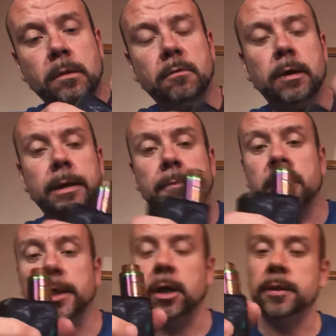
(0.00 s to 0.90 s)
right,
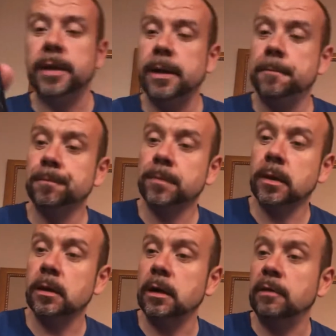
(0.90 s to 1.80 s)
got it on there.
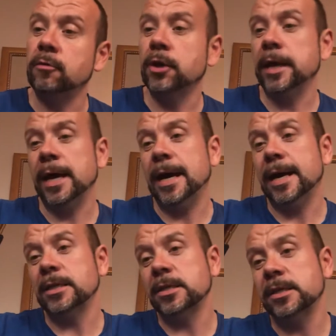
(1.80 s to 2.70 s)
I've got it
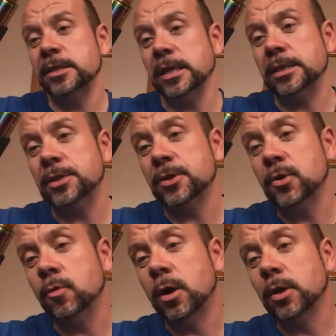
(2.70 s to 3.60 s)
at
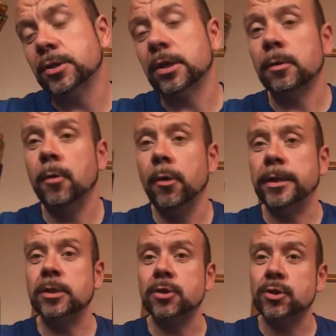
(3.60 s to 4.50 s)
62 watts and a
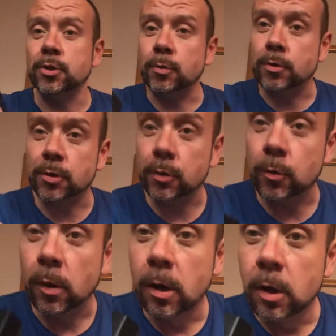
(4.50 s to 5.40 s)

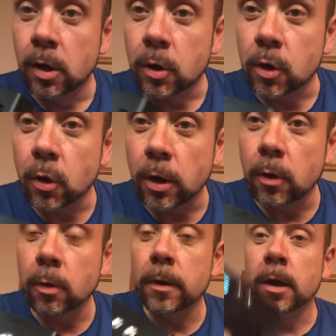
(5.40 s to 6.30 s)
0.22
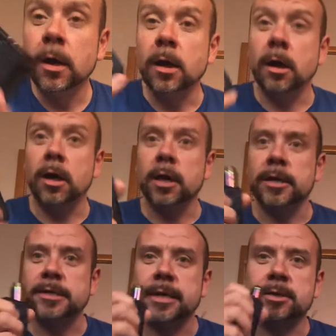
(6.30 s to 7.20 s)
coil.
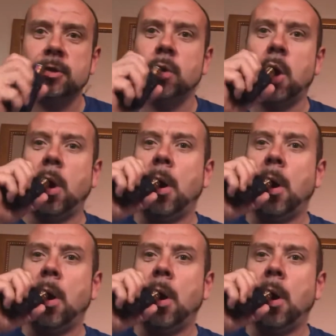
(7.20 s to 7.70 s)
Let's take a toot.